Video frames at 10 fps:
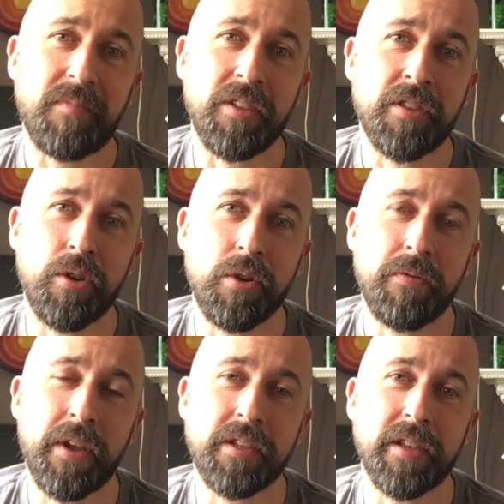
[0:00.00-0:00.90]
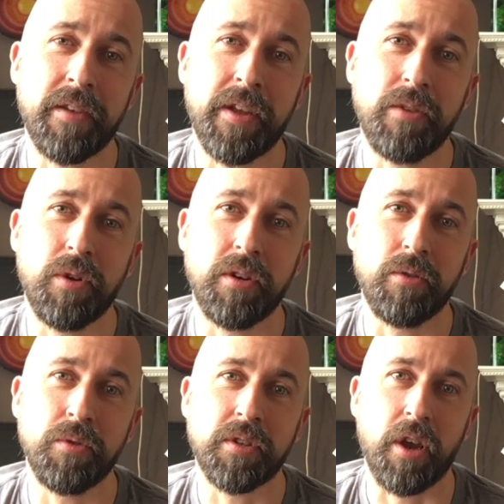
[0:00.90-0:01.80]
So if
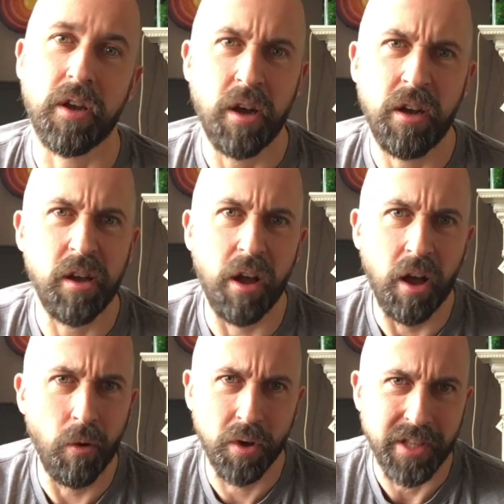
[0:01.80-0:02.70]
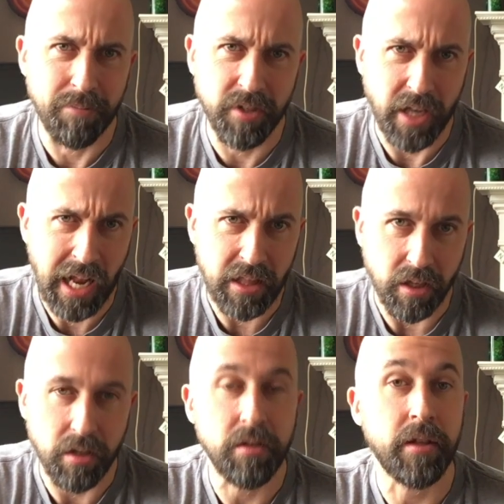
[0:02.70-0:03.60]
anyone was going, what's happened to
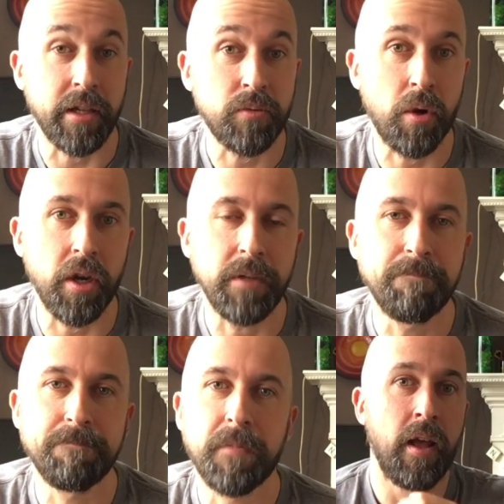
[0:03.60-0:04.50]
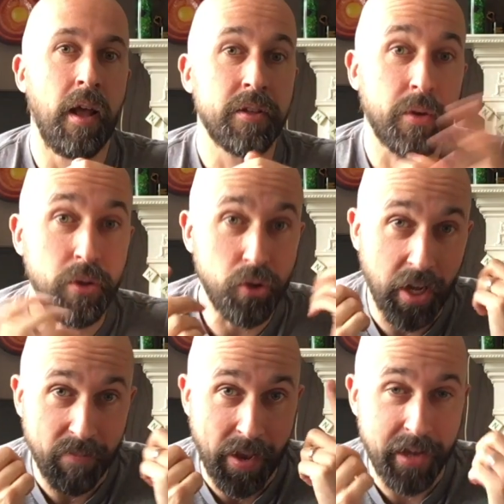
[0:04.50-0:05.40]
Nathan? That's why. So I do
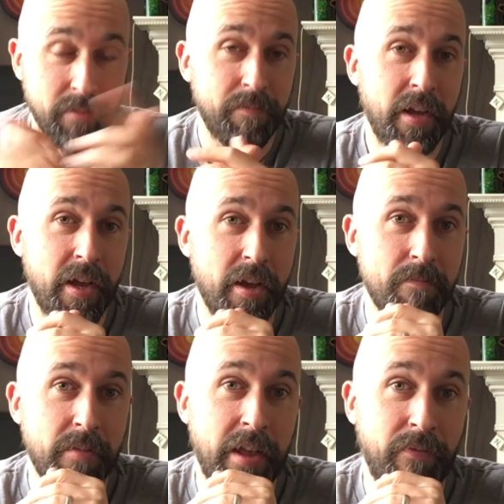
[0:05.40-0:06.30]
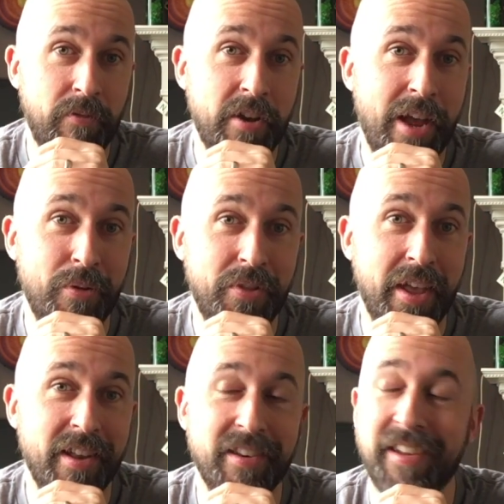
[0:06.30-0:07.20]
shave my head every now and
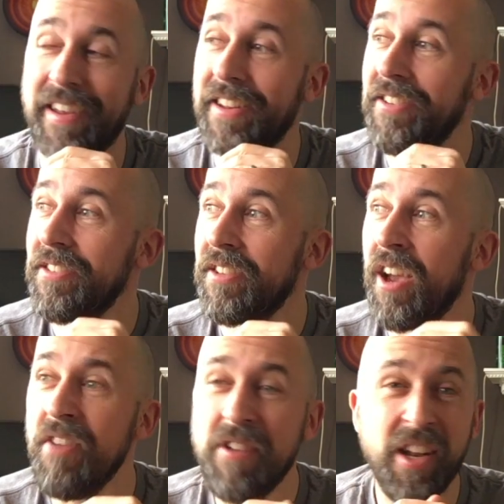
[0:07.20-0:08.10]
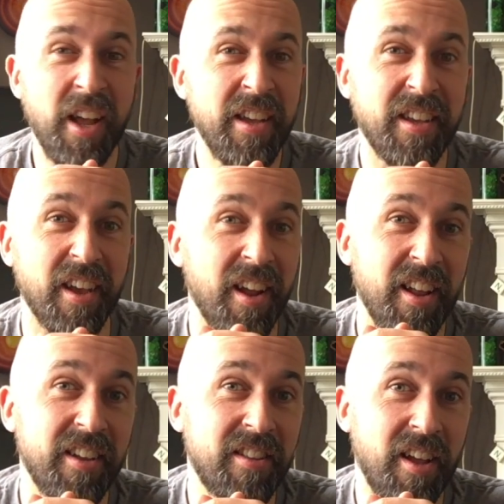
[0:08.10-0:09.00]
then, and I really like it. I
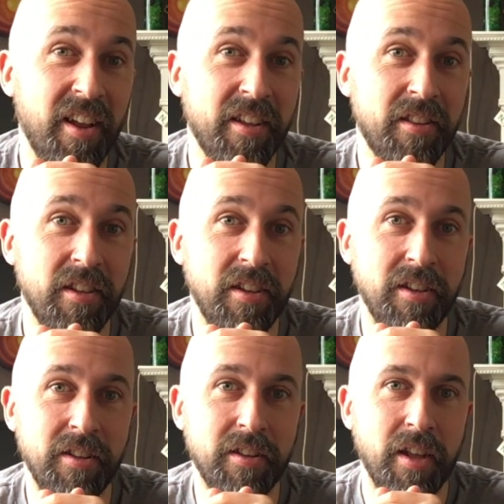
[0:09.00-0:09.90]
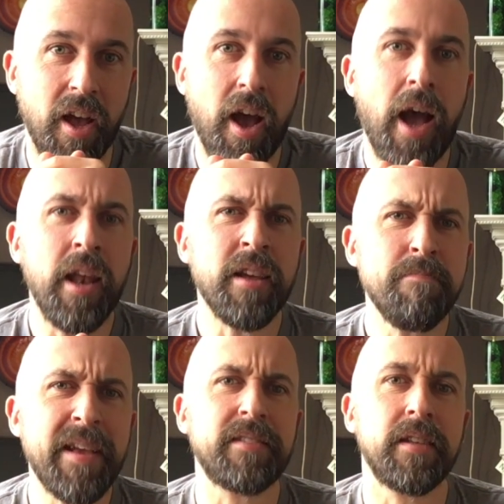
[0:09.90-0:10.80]
like
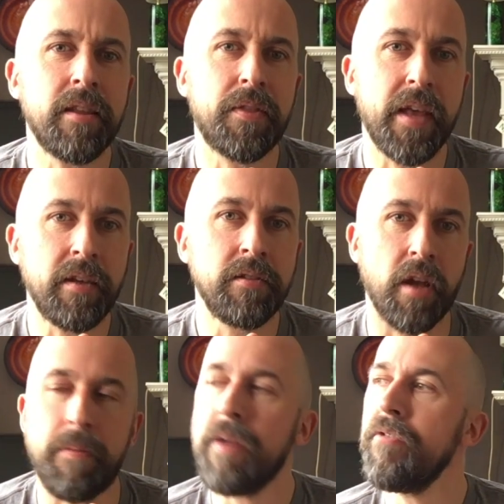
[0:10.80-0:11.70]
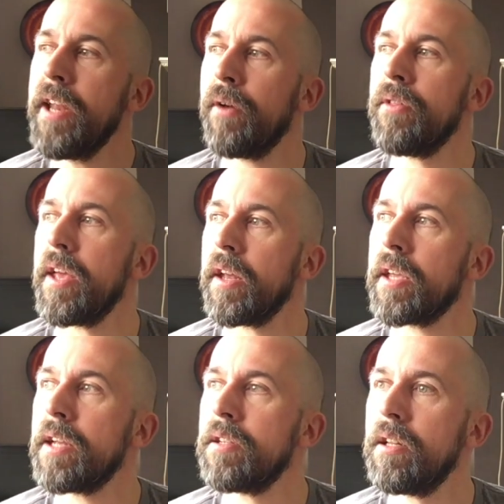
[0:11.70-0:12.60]
mixing things up. Every now and then I
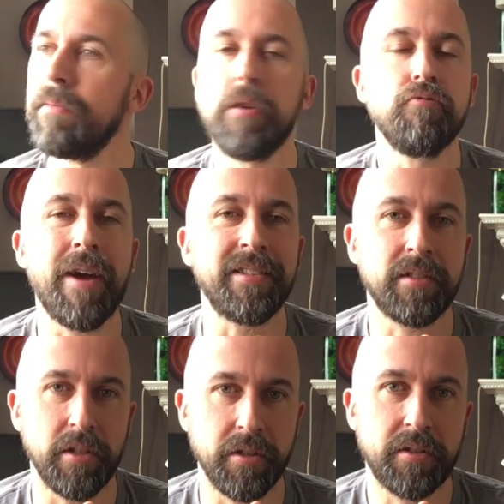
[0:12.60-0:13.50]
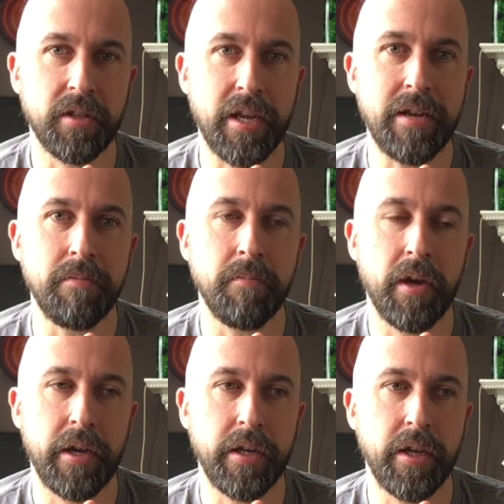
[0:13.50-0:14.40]
get a little bit restless in
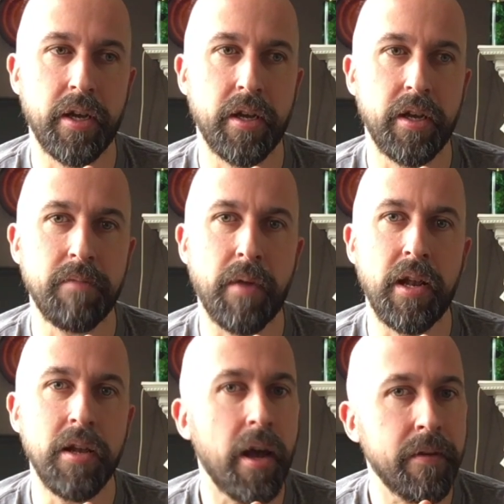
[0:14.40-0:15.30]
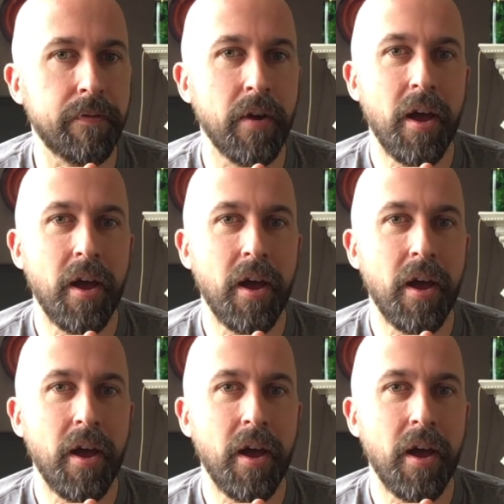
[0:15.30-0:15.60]
my life,